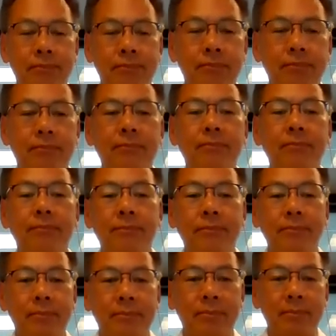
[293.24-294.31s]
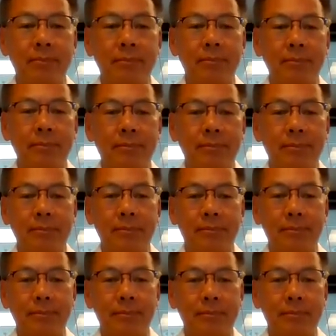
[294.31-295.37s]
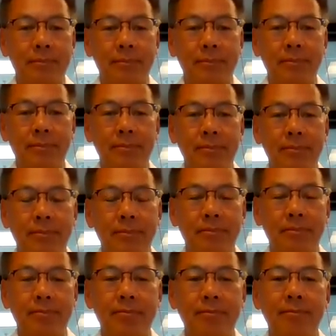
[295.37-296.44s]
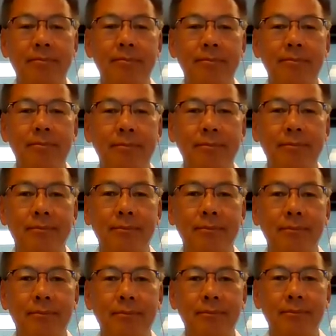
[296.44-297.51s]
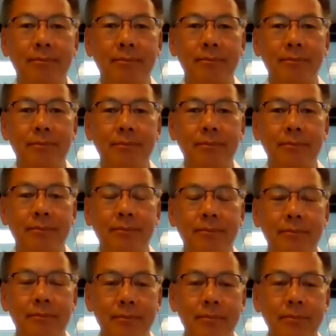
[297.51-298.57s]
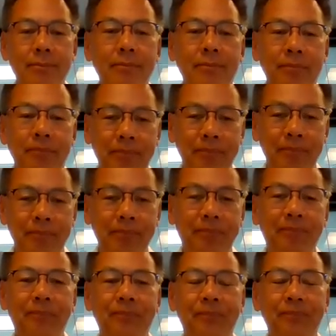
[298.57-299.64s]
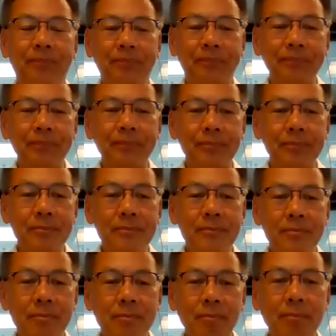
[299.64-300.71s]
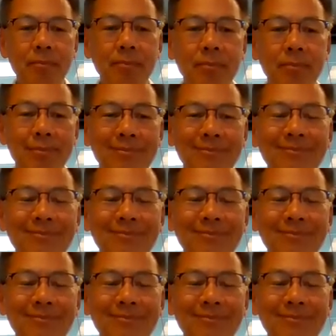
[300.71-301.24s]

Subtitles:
This person isn't speaking.